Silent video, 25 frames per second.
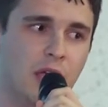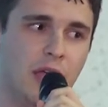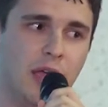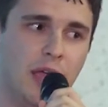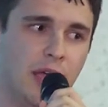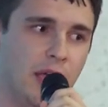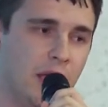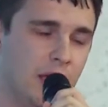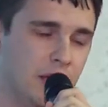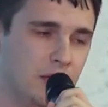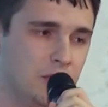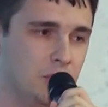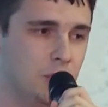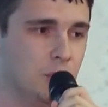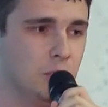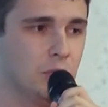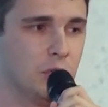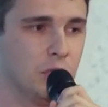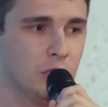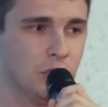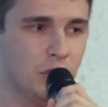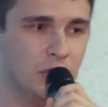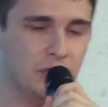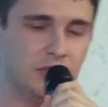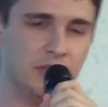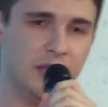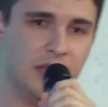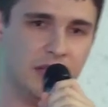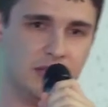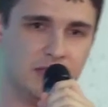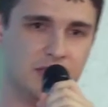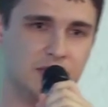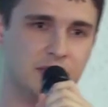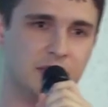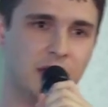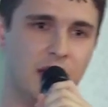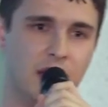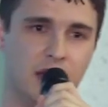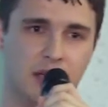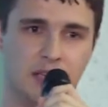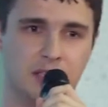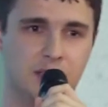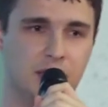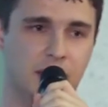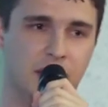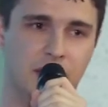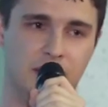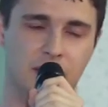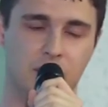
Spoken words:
and you will not get stuck